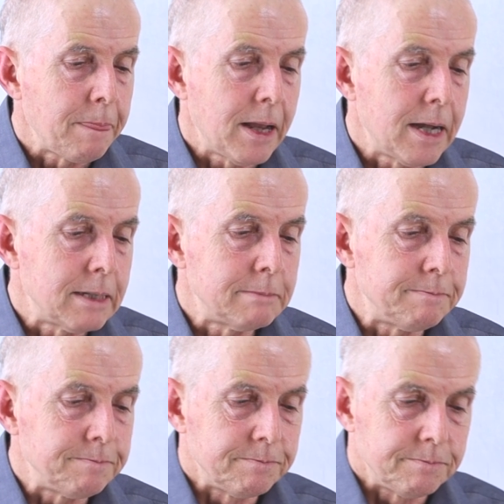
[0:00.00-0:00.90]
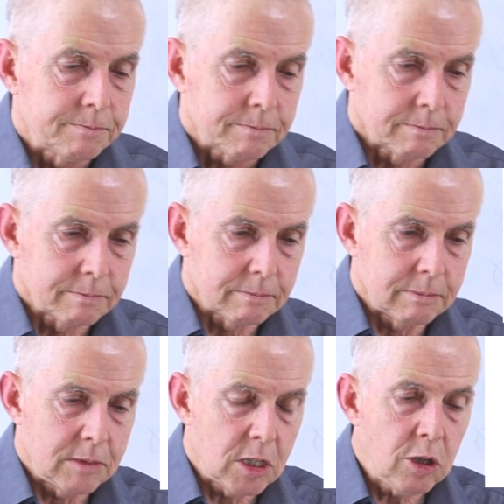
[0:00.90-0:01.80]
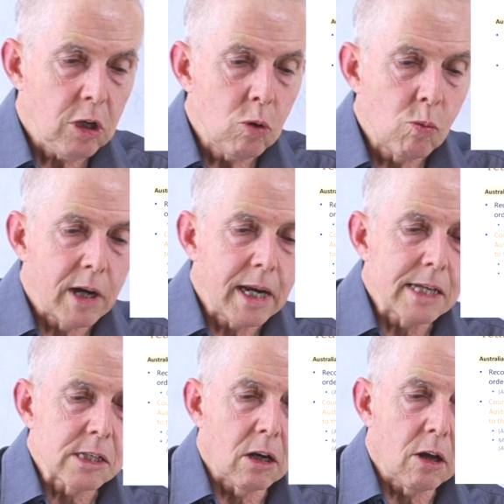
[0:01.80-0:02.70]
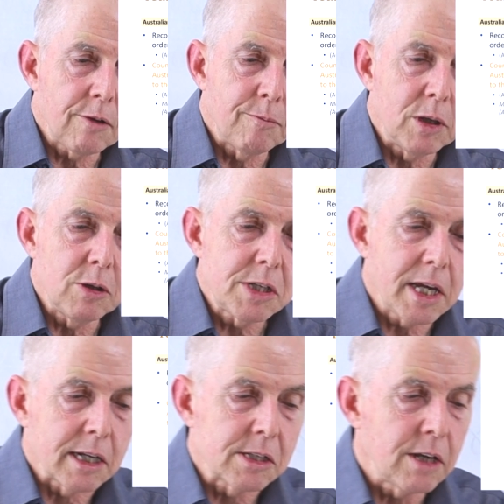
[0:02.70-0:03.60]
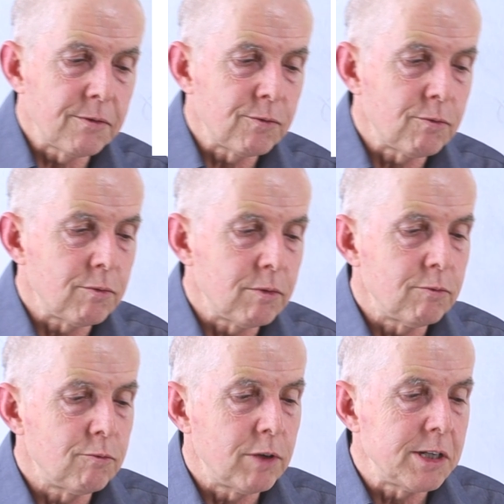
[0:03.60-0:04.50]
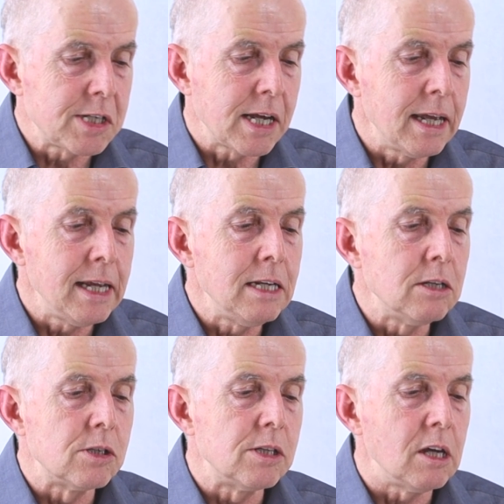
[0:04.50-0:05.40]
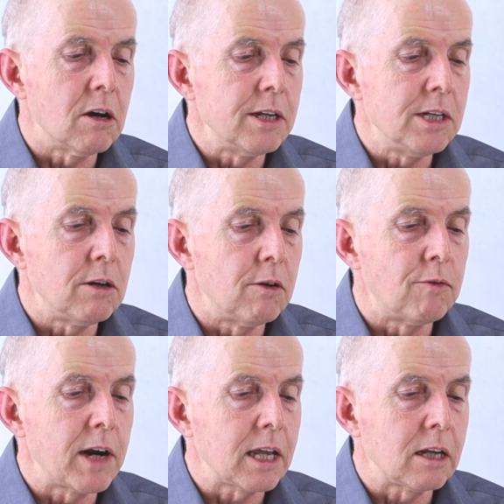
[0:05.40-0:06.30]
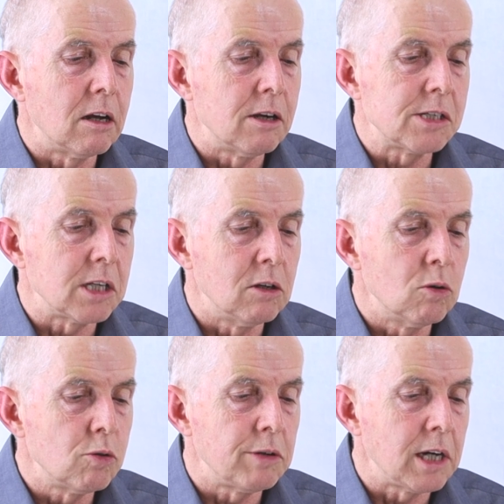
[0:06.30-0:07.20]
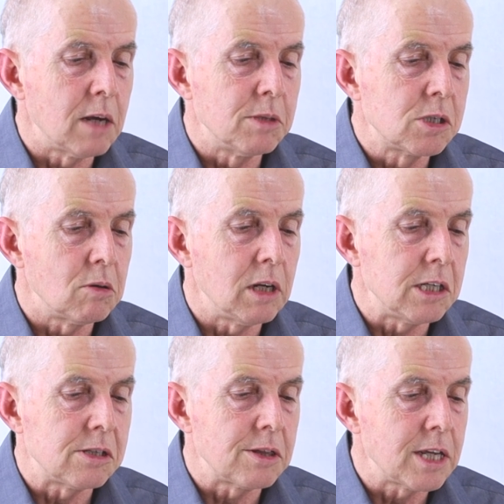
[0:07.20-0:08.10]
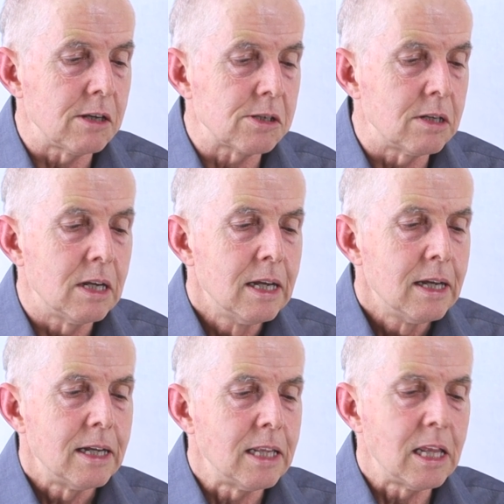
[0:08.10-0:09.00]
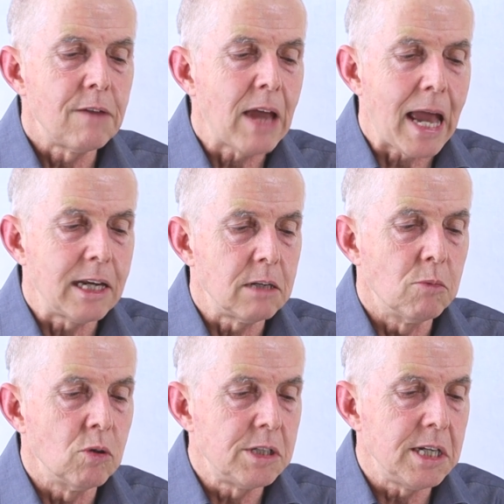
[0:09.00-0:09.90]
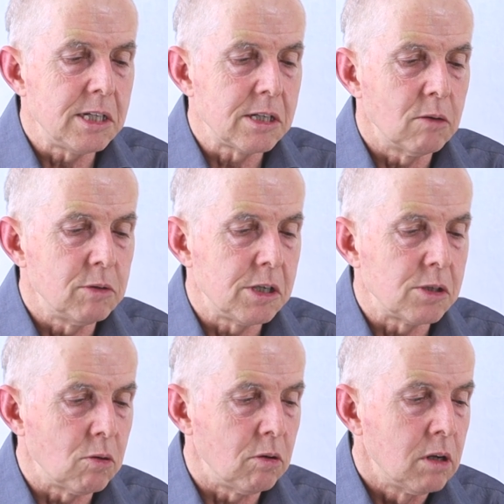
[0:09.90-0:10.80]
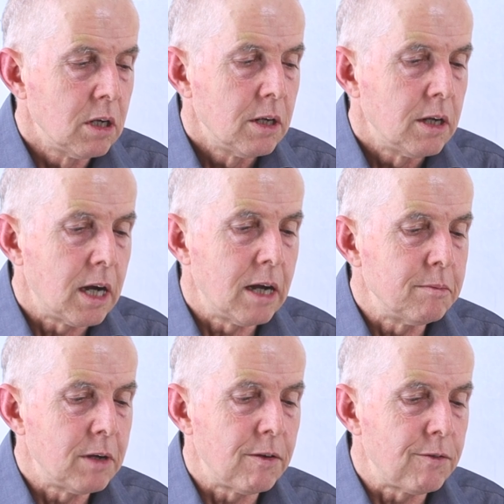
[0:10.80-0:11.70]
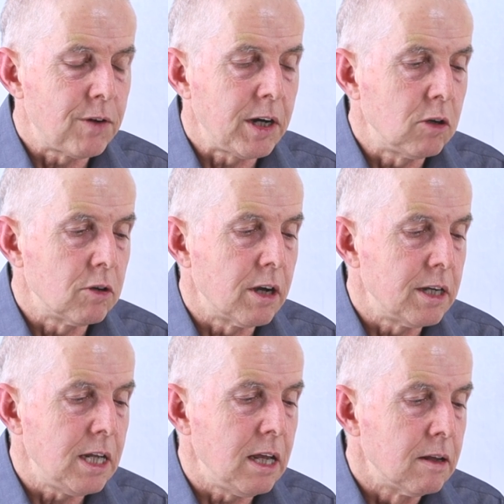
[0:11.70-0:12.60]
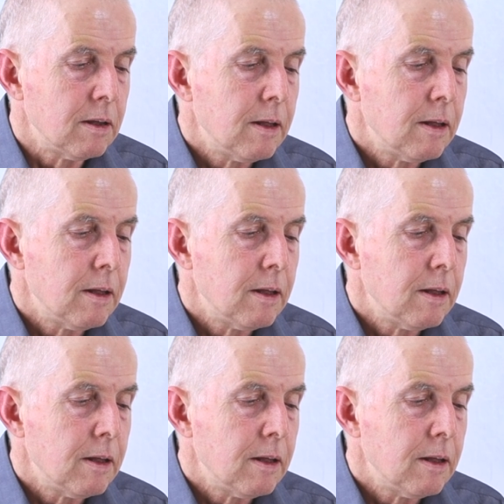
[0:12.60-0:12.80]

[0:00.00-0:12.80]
The new one has a lot of blue text. They've retained the idea of recognizing and ordering numbers to at least 1,000 and then they've added more detail, which is all a very good idea.